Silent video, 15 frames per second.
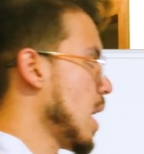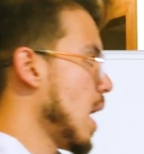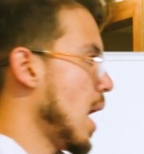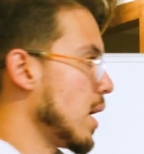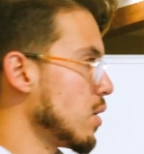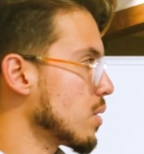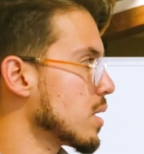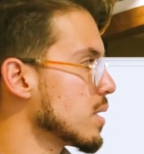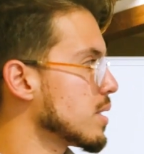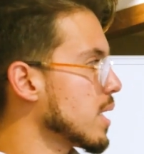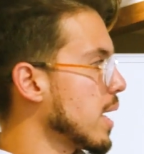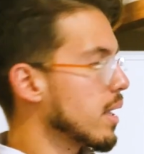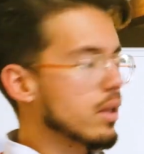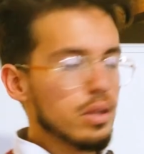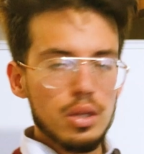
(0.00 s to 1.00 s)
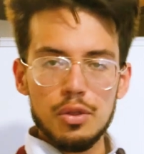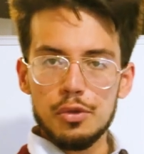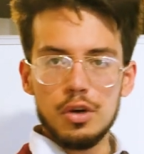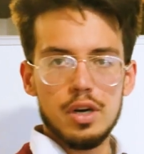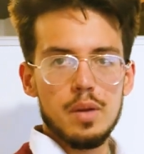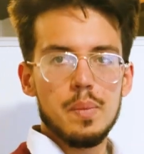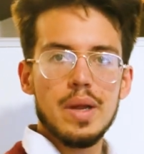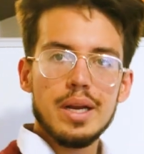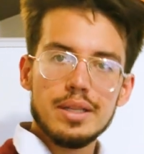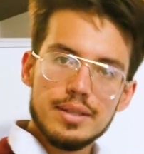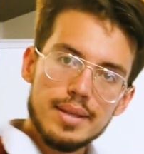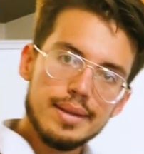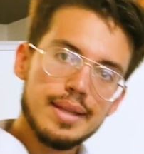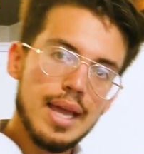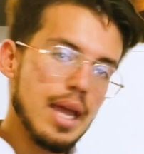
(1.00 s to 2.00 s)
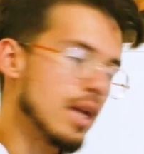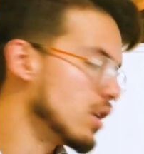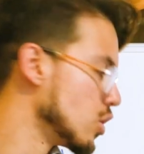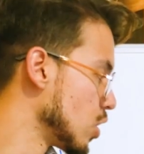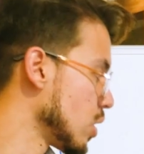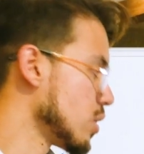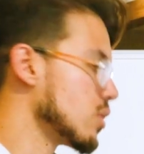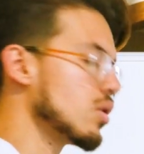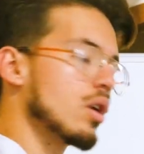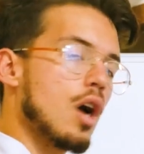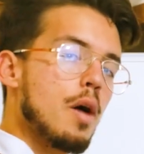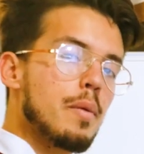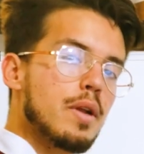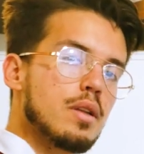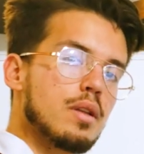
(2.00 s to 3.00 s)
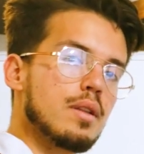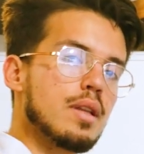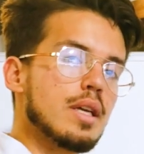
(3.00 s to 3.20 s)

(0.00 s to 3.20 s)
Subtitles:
And you can take the 30 minutes a day just to comment this,